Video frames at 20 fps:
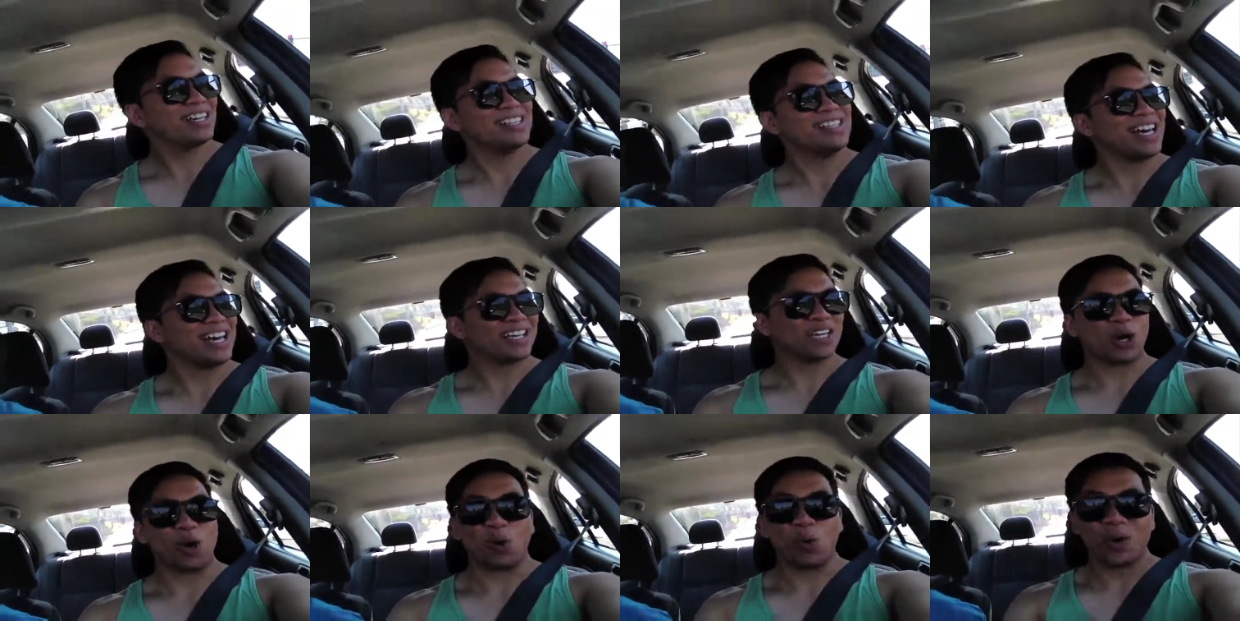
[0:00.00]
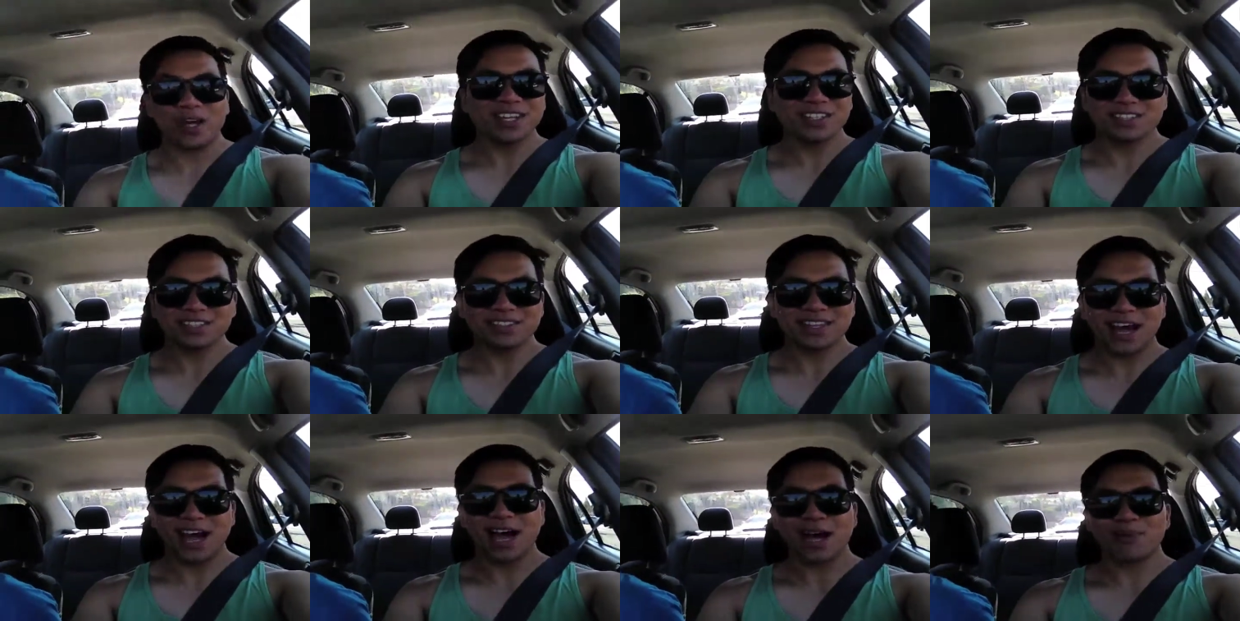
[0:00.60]
like a wing
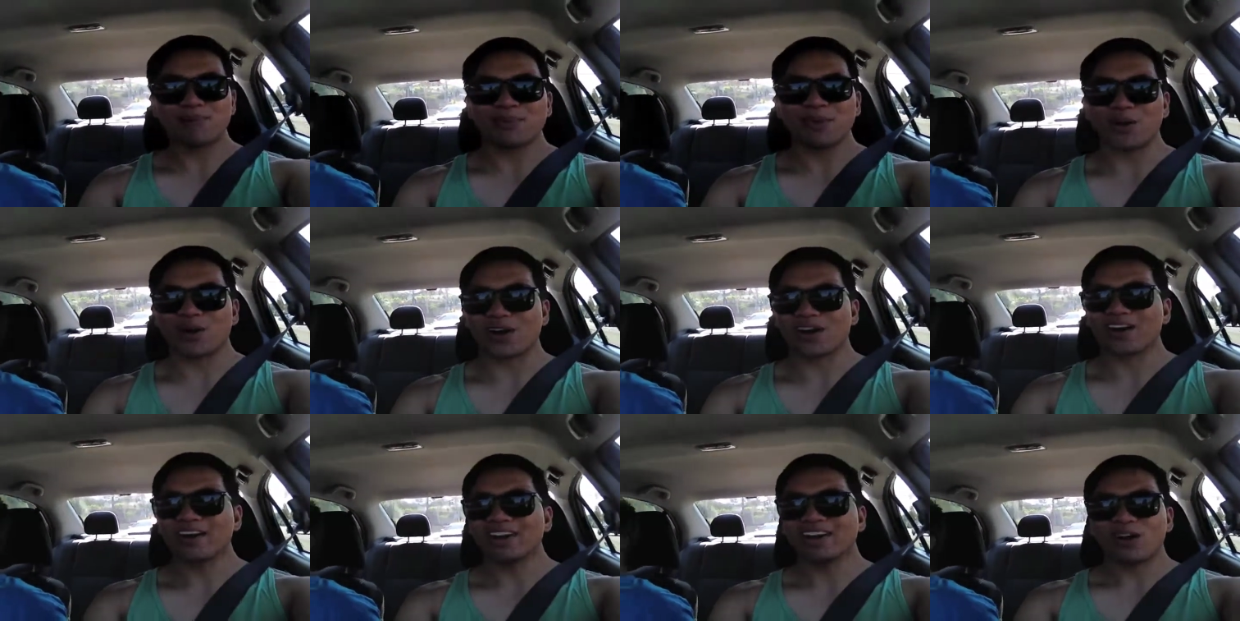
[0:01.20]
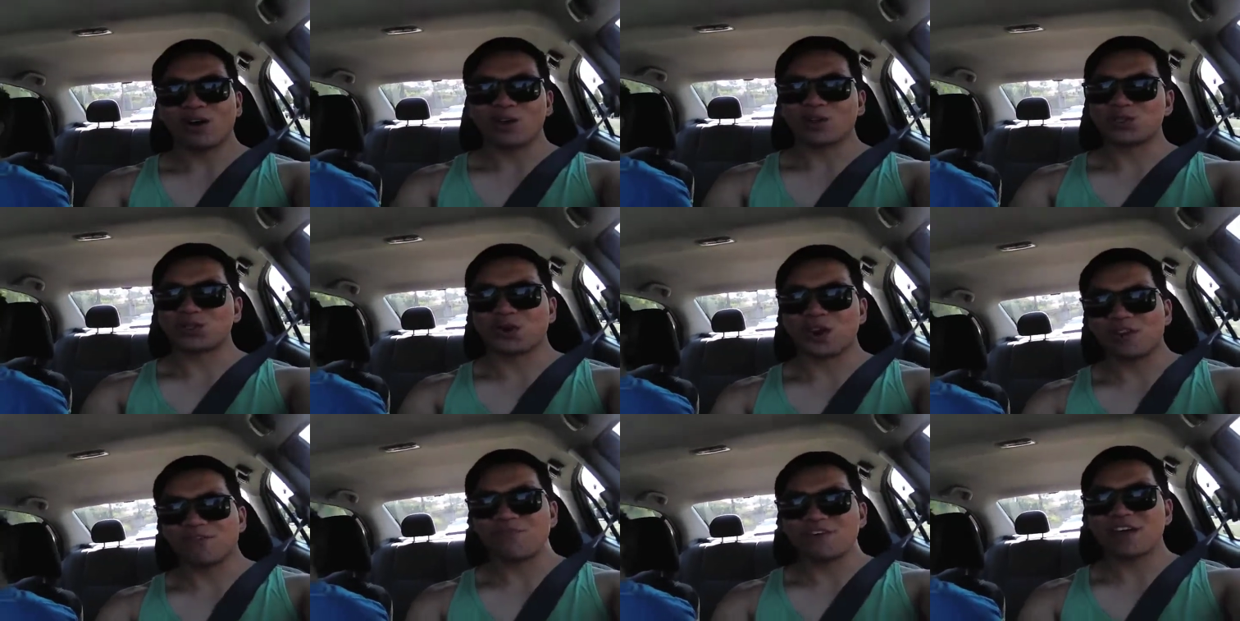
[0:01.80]
stop or or to
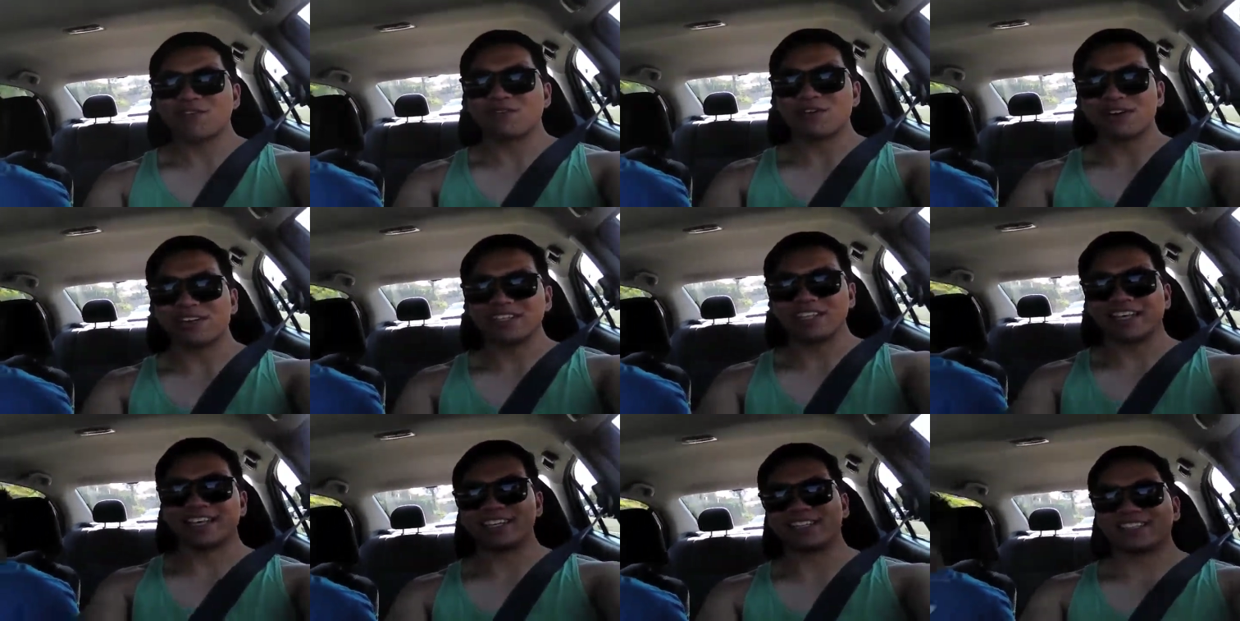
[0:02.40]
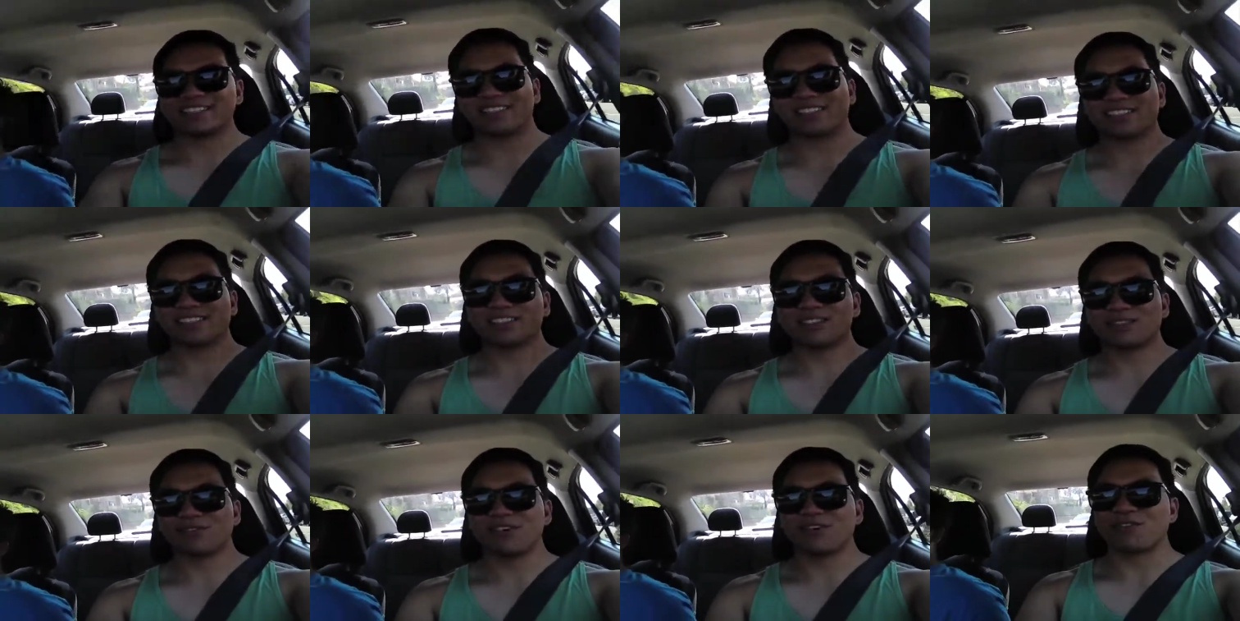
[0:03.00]
our favorite like
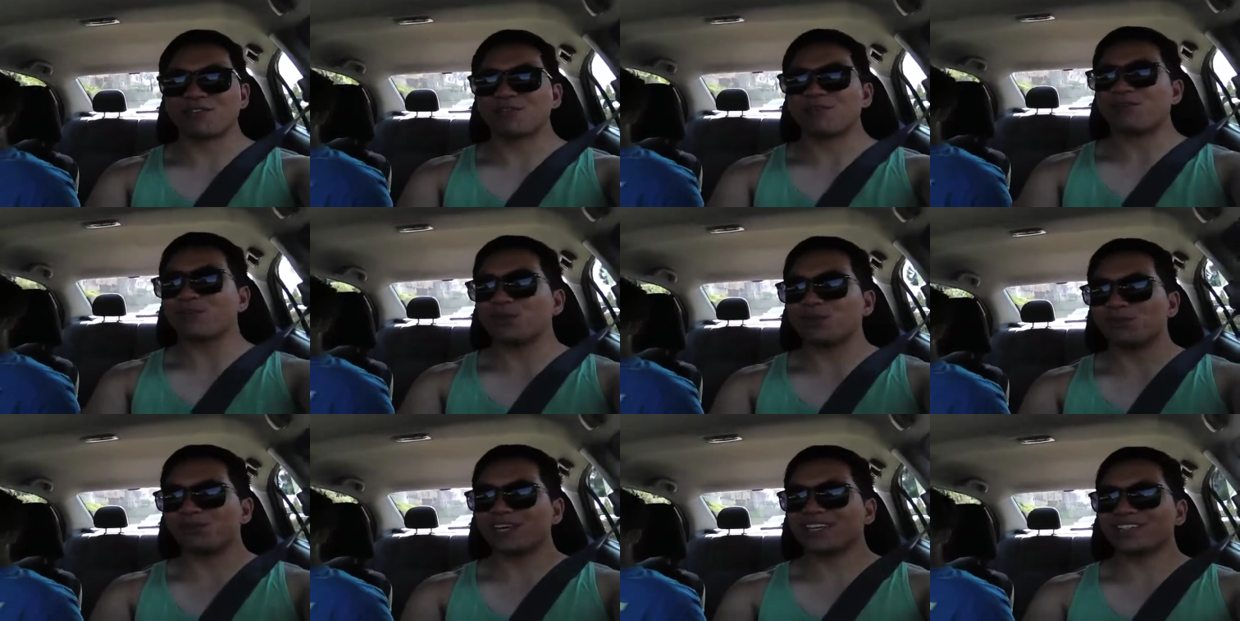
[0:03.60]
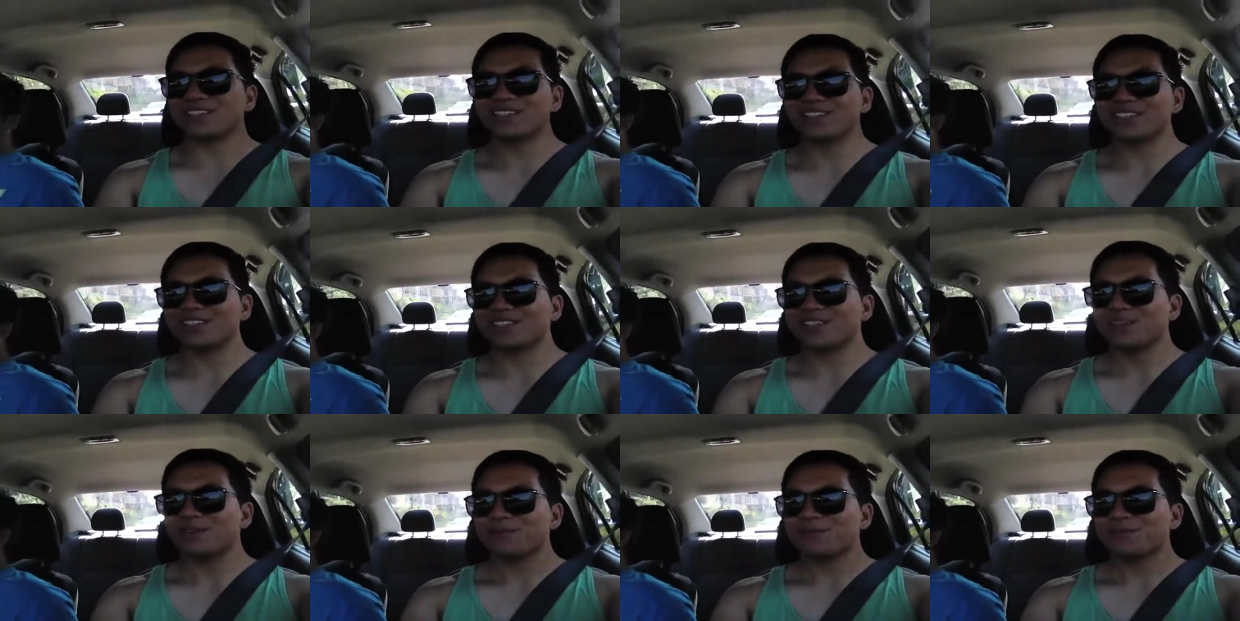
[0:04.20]
favorite food places.